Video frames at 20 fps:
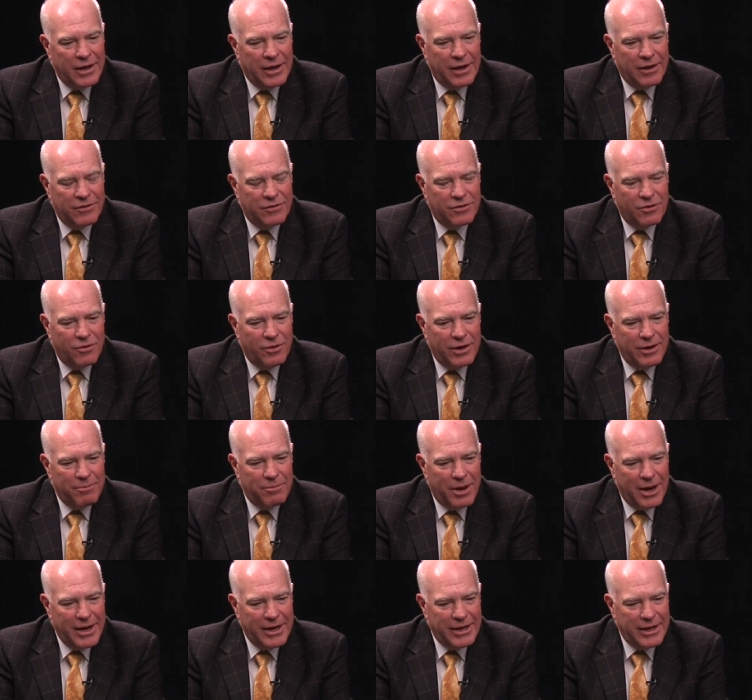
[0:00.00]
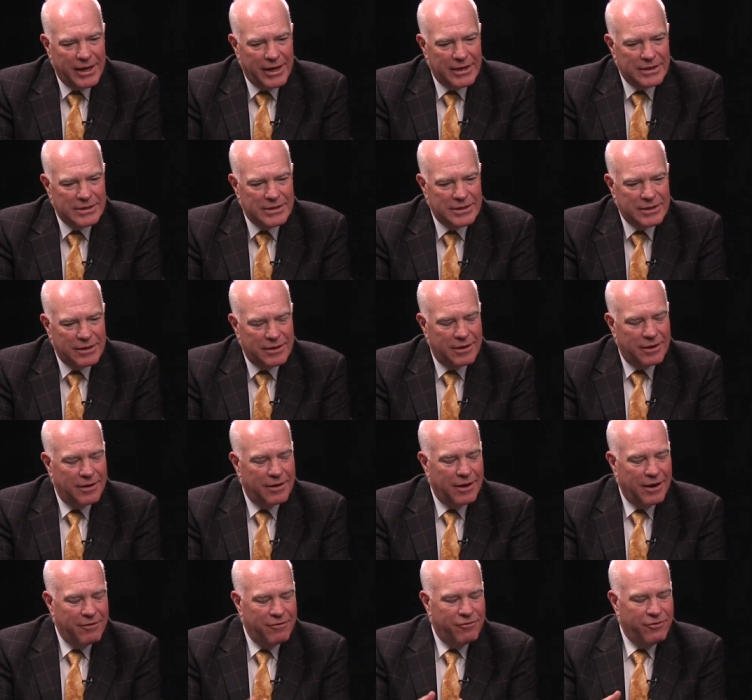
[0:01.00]
And so in my case, uh,
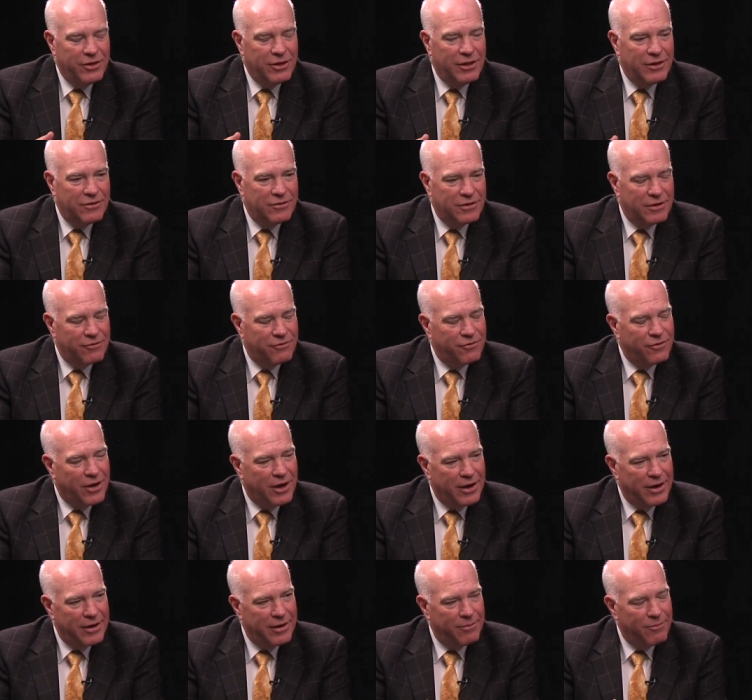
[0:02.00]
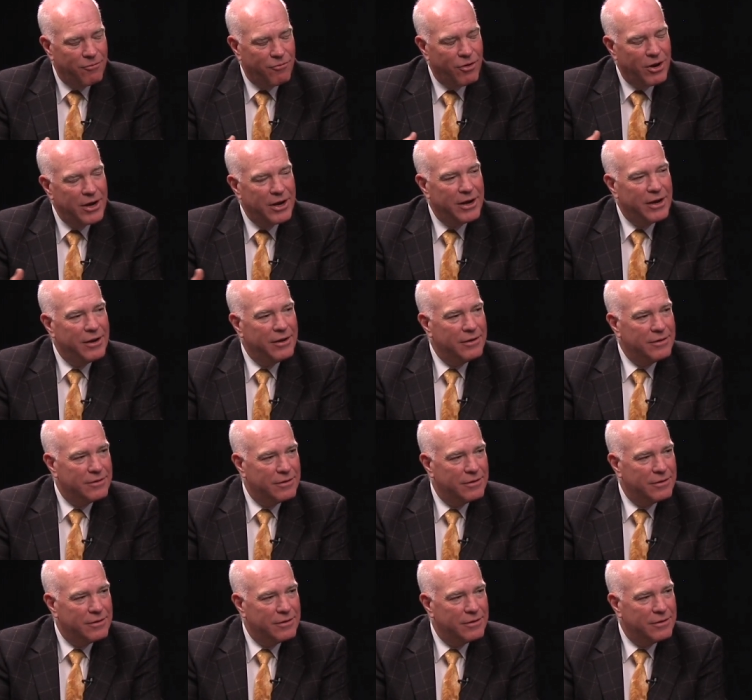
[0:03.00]
I feel as if I am ready